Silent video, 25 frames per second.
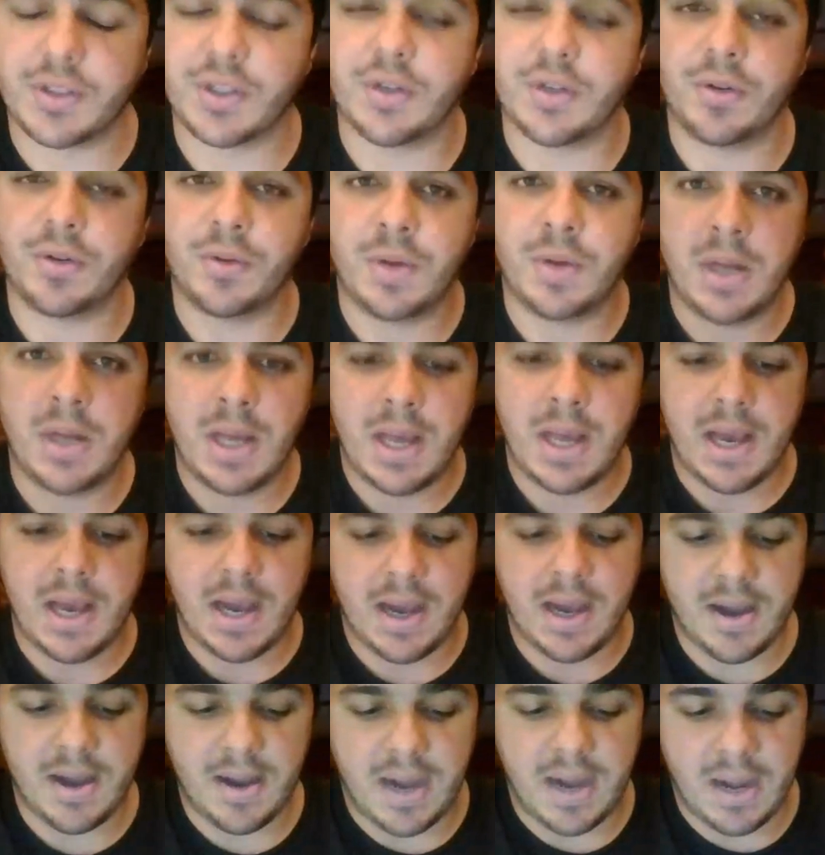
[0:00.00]
So
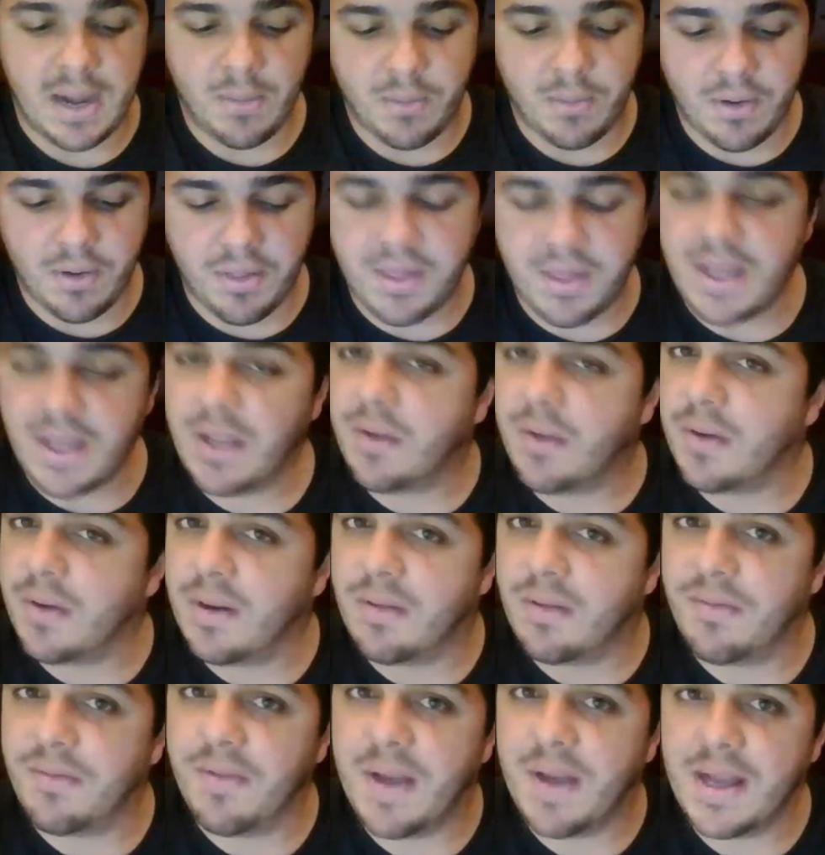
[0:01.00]
I want to thank
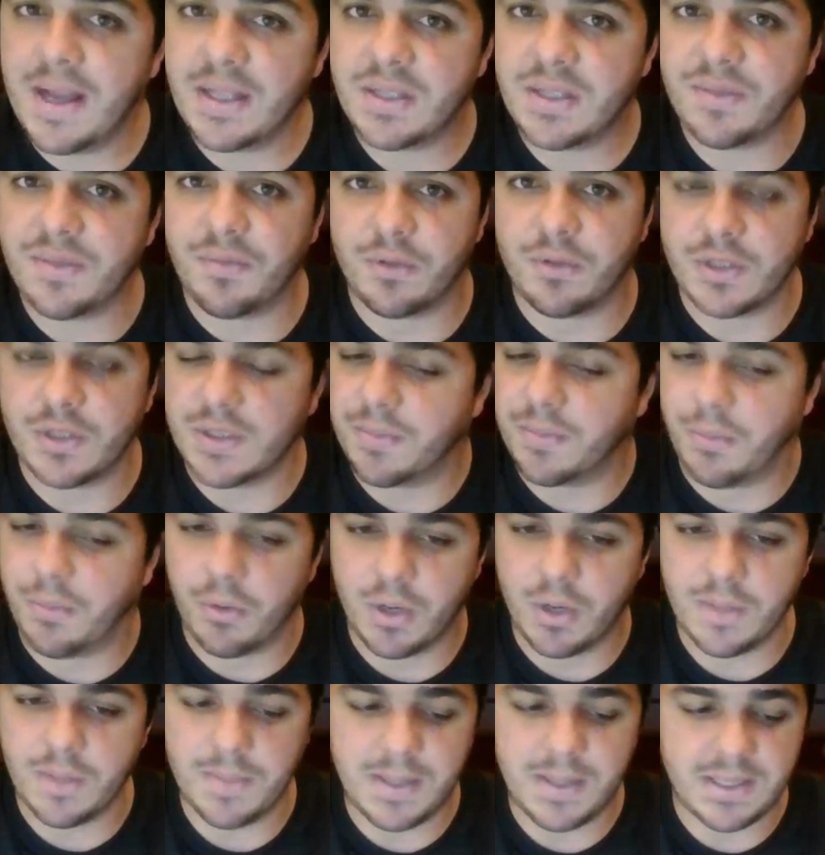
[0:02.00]
you in advance for
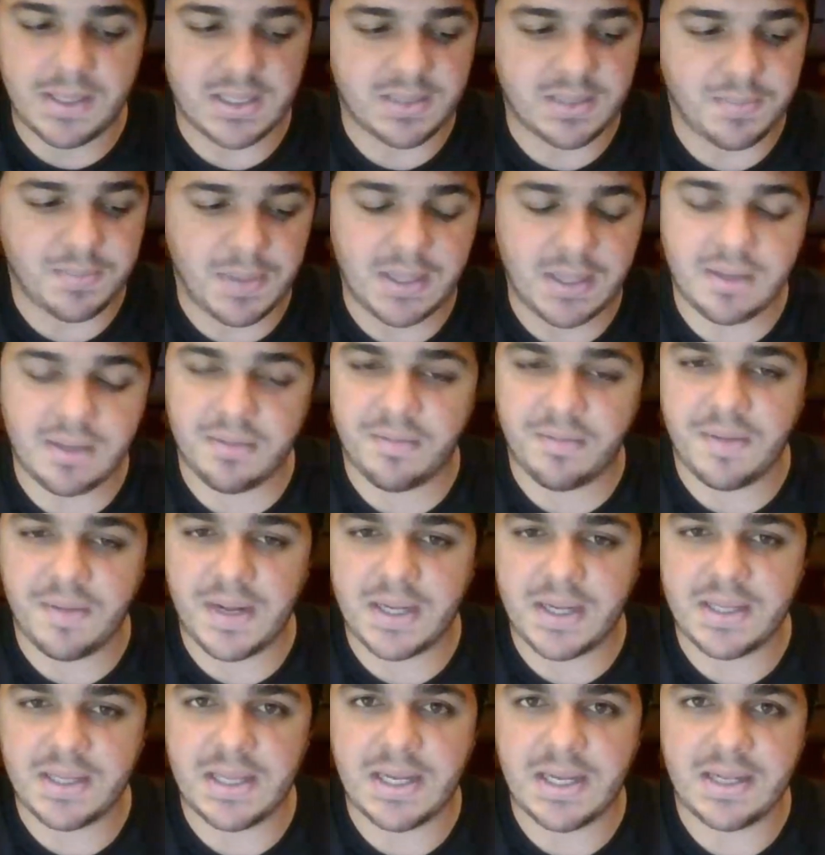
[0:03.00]
supporting me, despite the
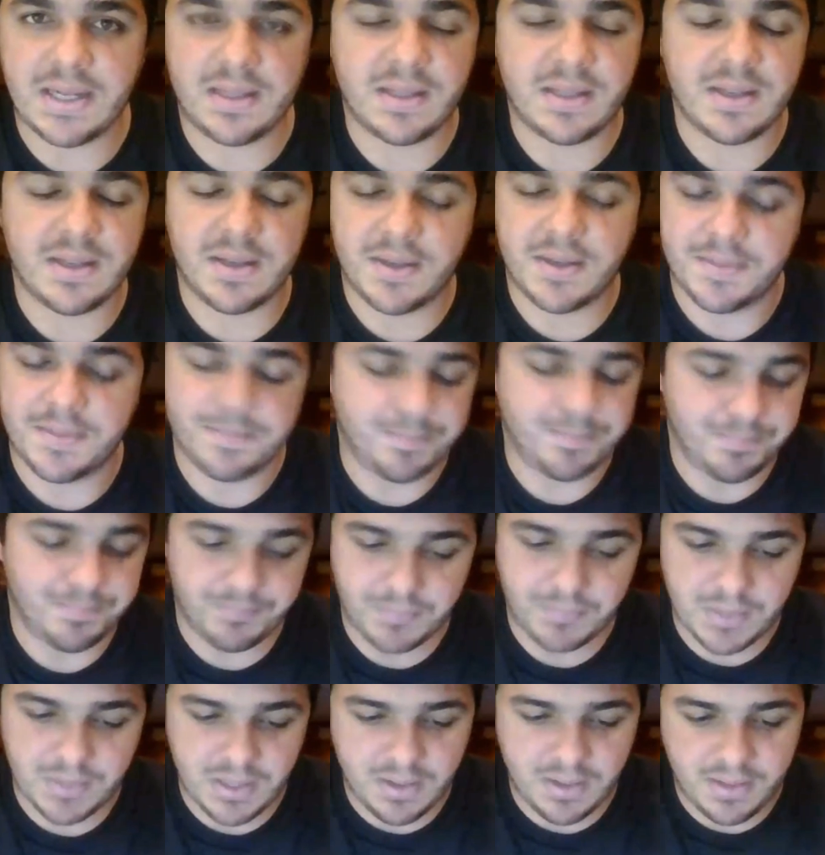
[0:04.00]
fact that
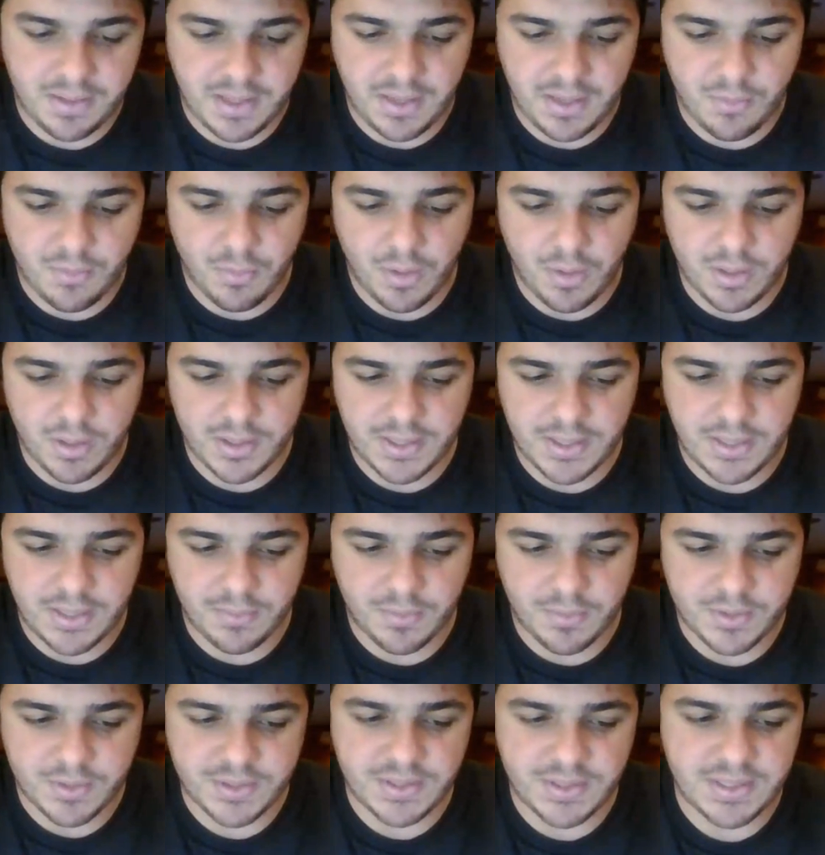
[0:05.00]
the
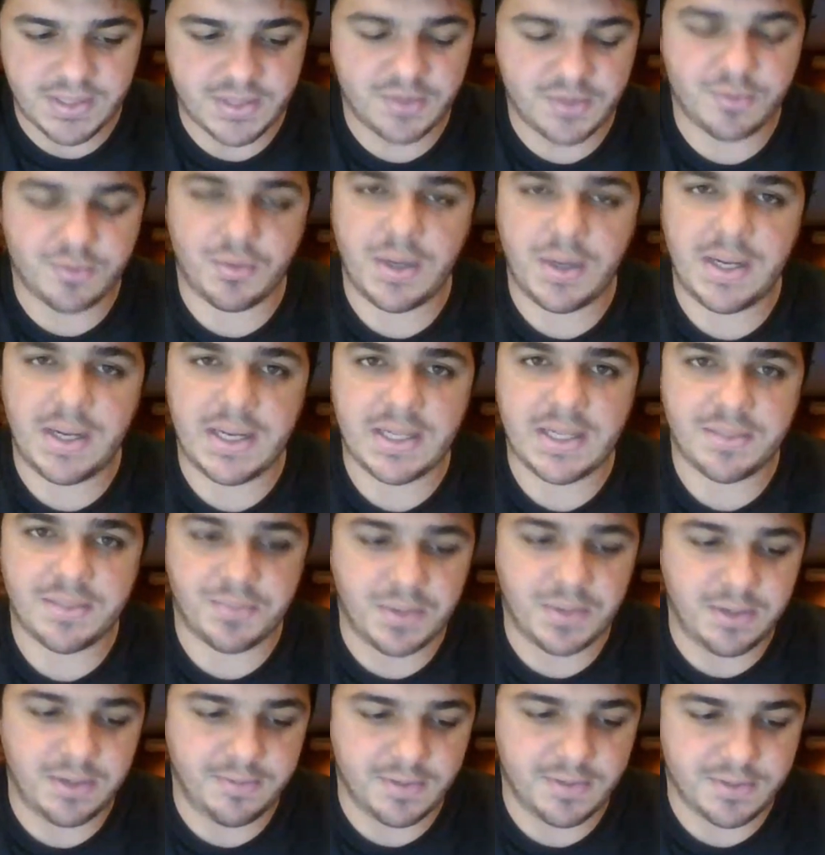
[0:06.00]
quality wasn't as great
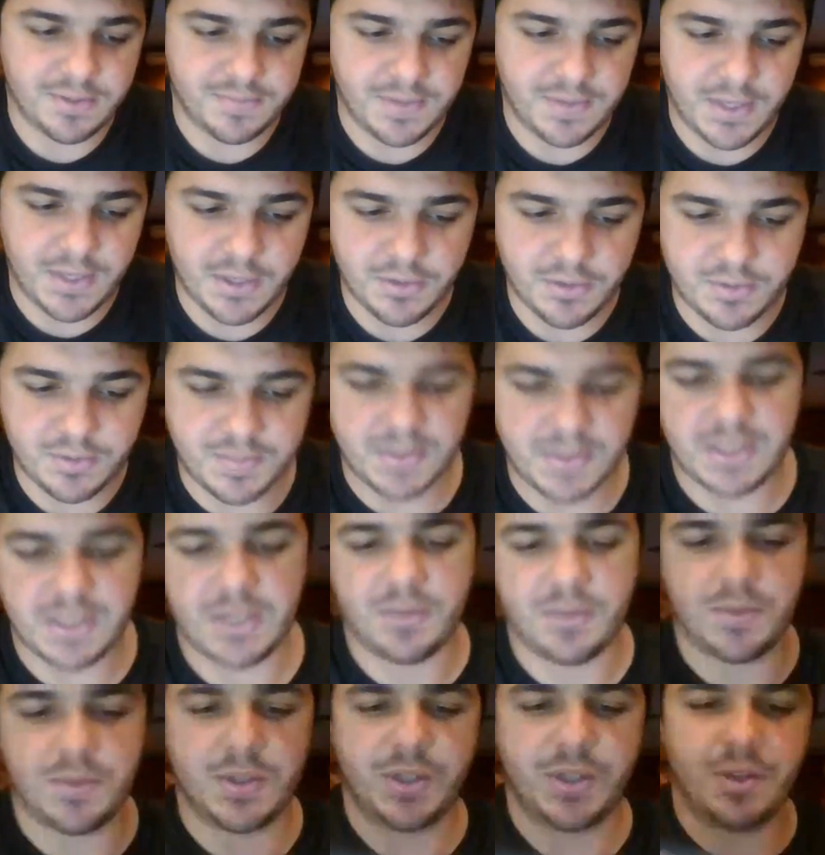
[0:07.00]
as previous videos,
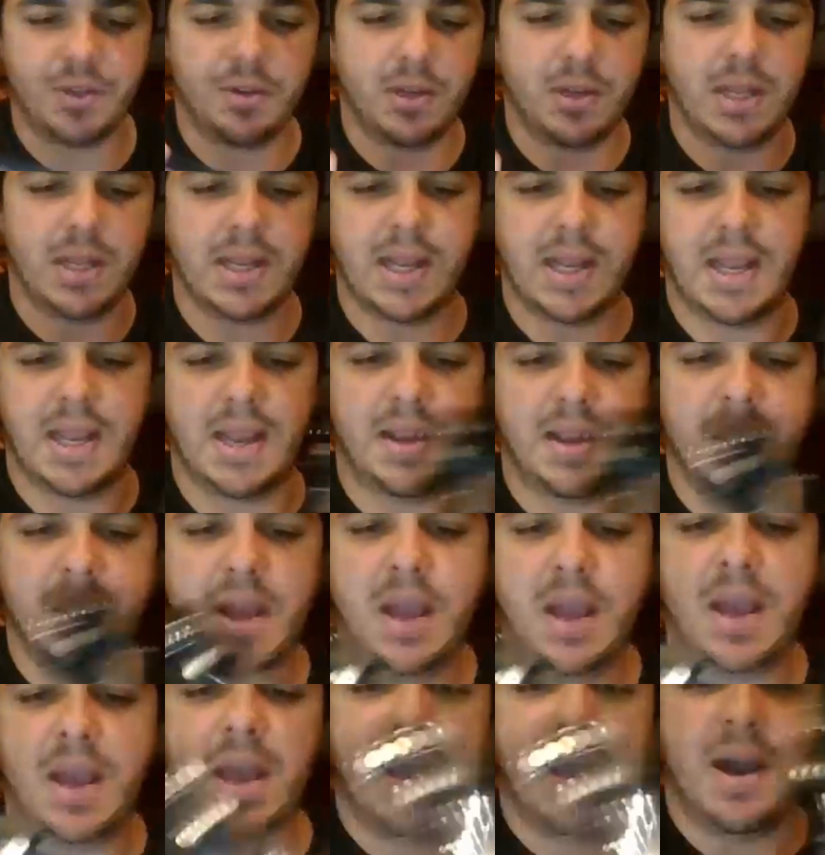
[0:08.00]
but this was, like
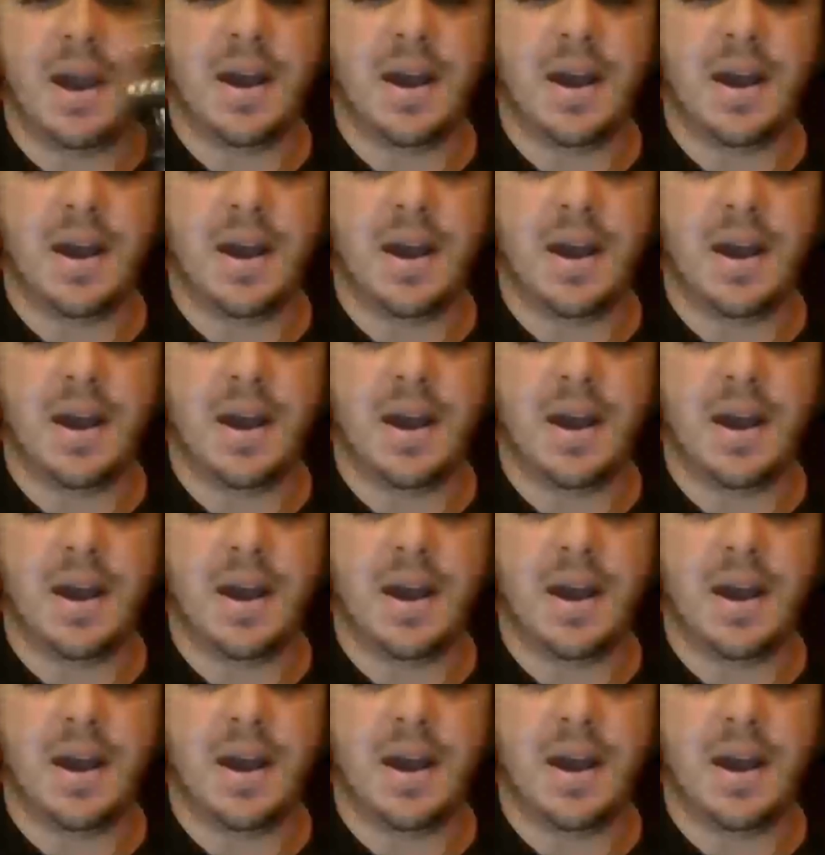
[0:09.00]
a